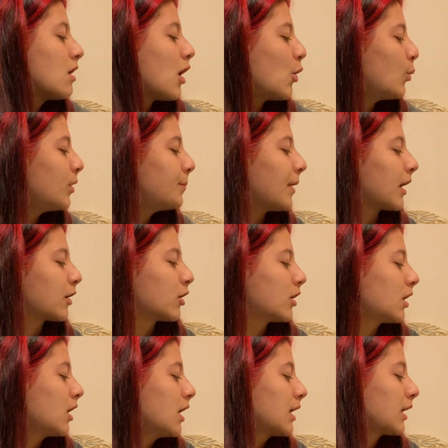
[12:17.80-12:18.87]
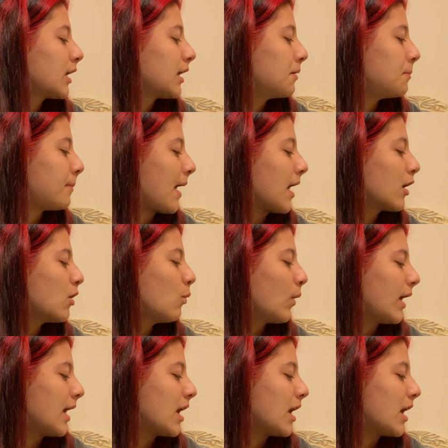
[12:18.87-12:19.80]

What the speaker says: A woodpecker can bang away